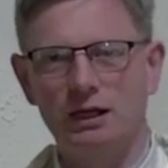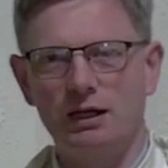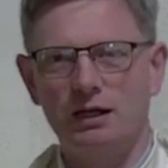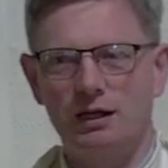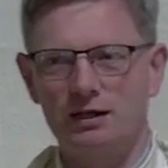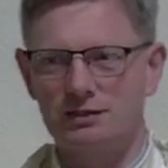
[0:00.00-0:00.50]

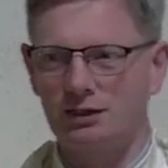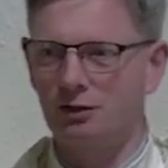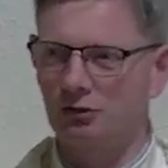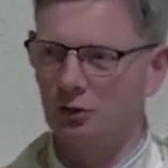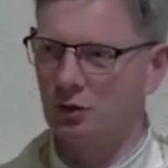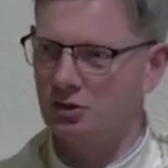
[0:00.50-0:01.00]
And it's got
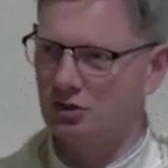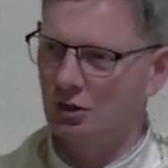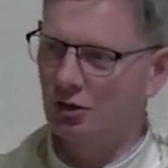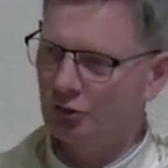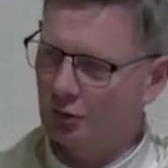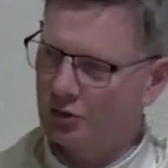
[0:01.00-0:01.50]
100 questions,
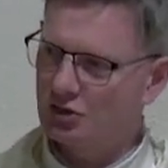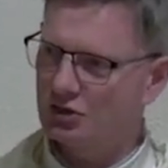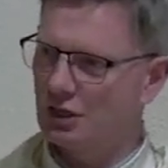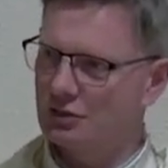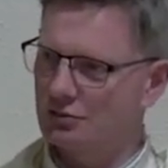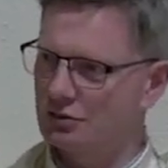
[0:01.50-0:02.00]
100 questions and
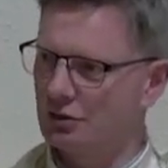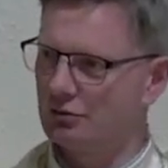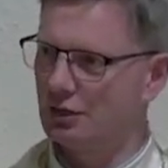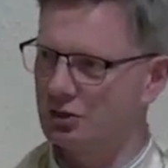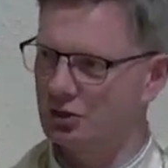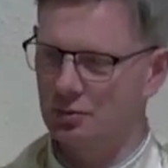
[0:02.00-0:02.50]
answers on
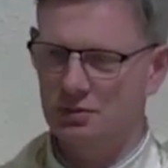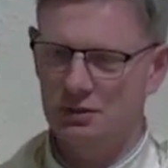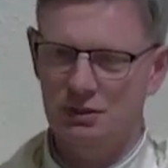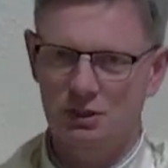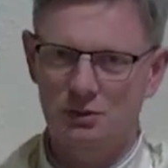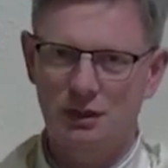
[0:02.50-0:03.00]
relationships and
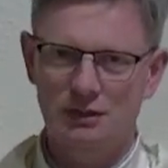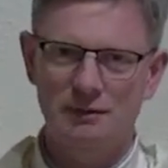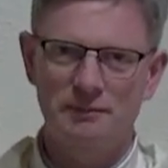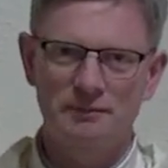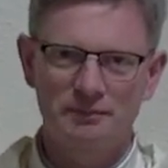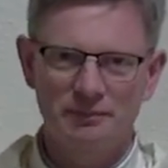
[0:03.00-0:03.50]
sexuality.
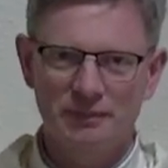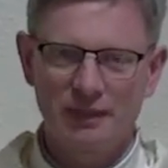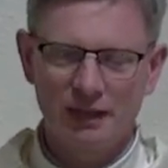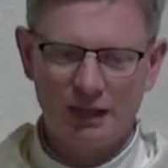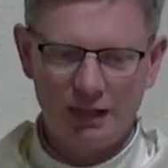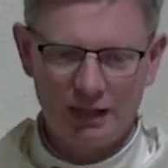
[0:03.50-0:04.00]

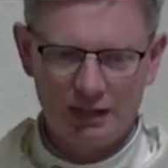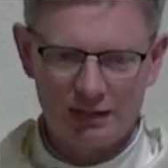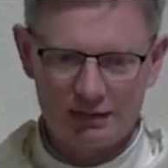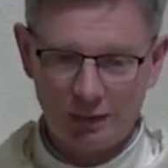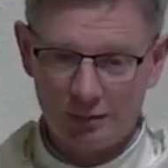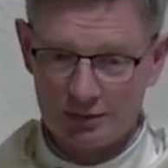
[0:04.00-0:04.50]
And
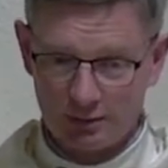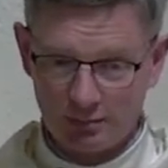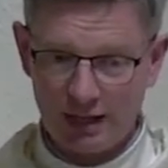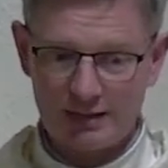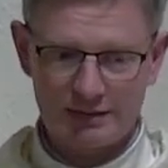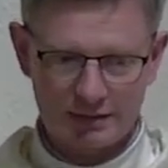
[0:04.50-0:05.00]
that was the
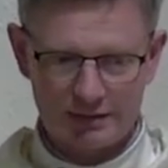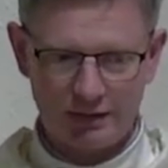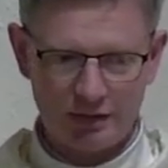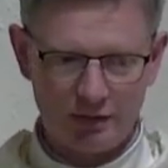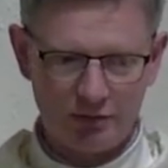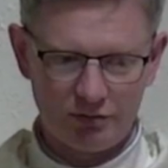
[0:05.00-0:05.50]
basis
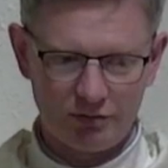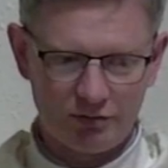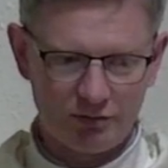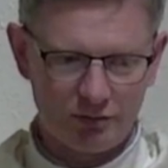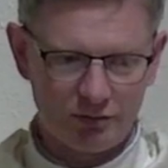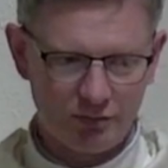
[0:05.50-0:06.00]
of
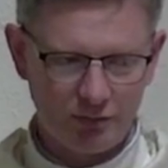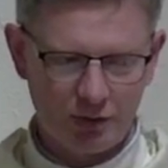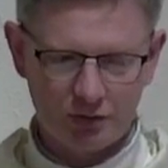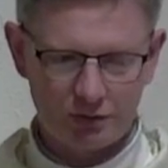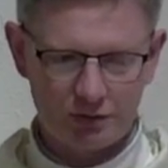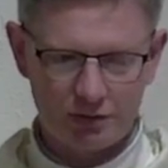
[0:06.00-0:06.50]

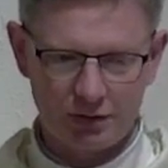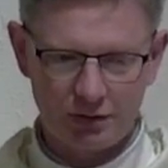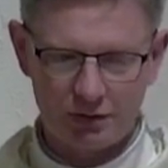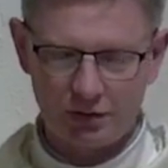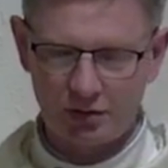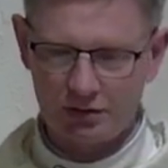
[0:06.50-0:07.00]
all the, the
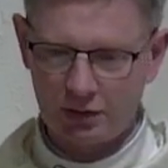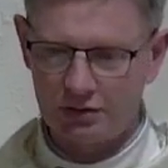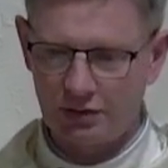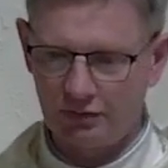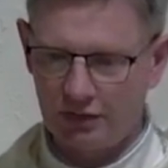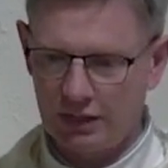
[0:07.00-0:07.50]
talks I used
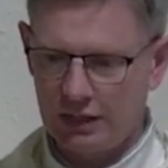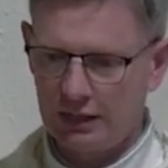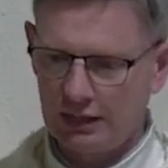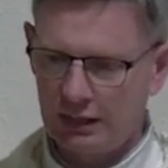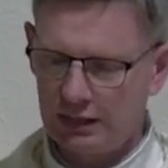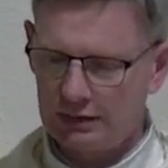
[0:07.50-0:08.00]
to give
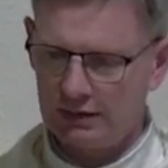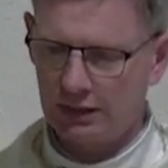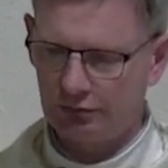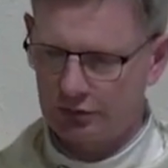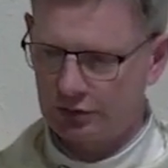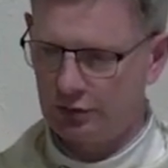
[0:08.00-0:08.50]
in, in
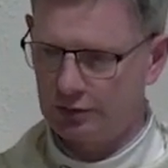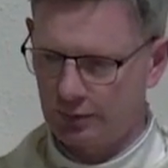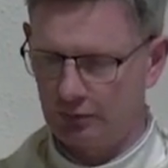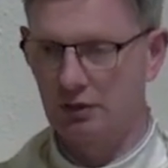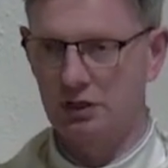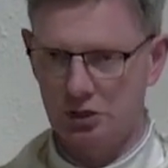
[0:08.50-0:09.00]
secondary schools about
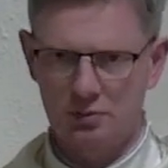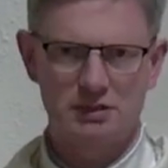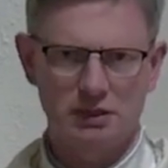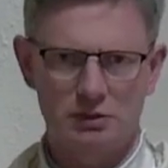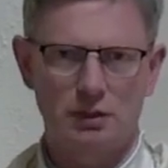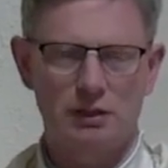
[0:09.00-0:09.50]
relationships and
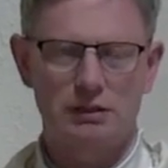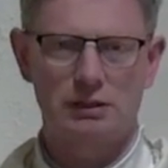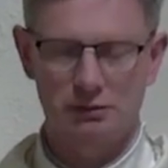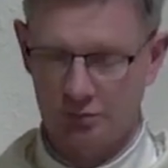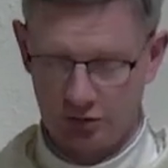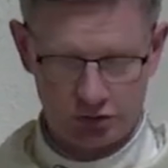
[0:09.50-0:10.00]
sexuality because it
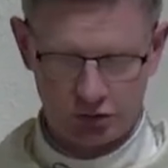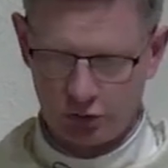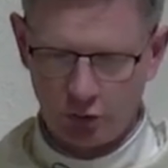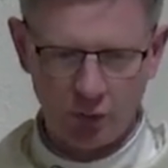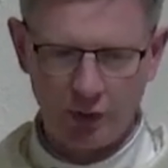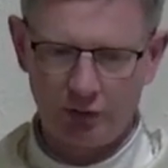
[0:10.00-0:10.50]
was just so
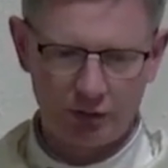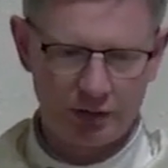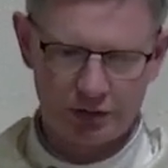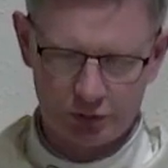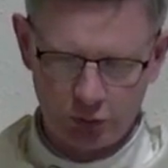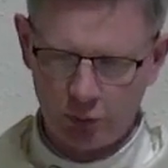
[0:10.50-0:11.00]
well written,
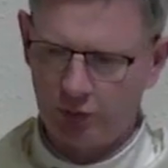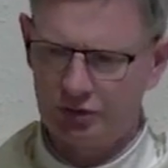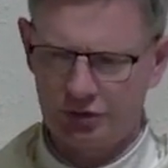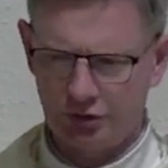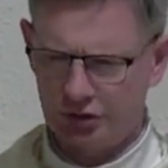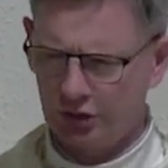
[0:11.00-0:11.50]
so well
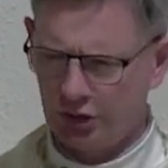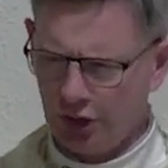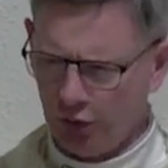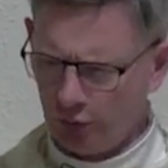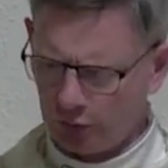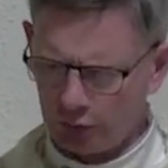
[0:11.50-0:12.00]
researched,
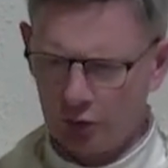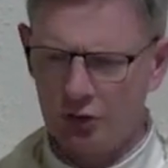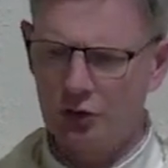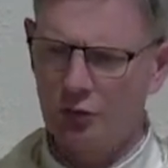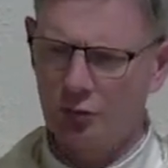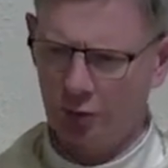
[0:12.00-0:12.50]
with good
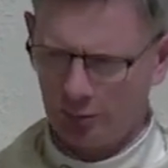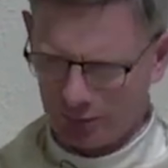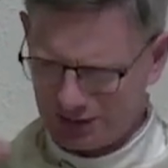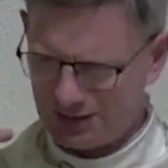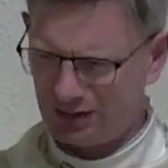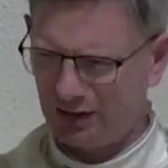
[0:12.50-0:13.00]
humour but
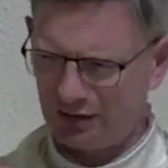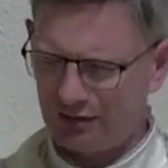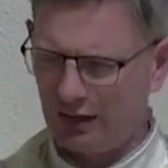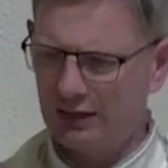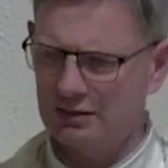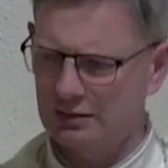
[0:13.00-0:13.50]
solid
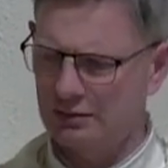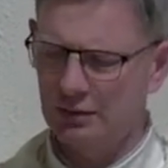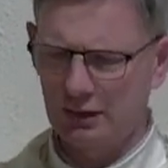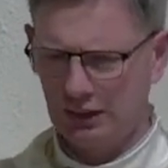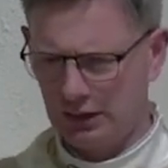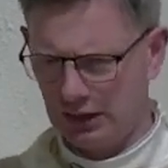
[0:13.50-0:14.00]
facts as
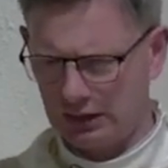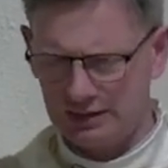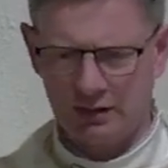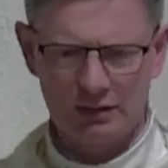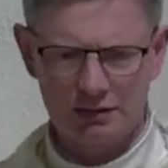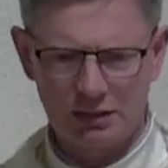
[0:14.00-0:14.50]
well and
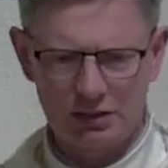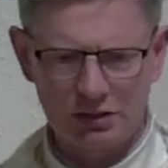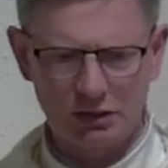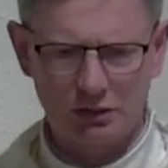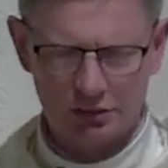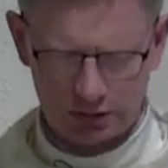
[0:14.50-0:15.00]
solid teaching,
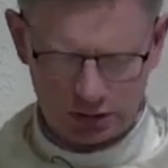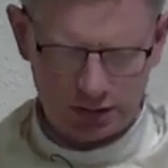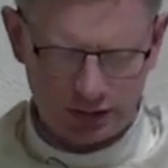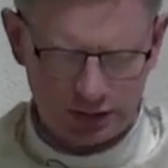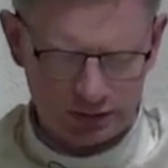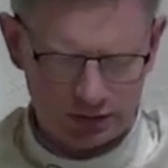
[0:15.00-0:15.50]
solid
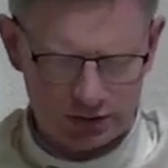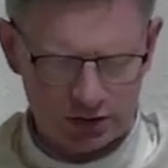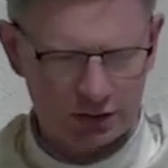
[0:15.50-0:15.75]
Catholic teaching.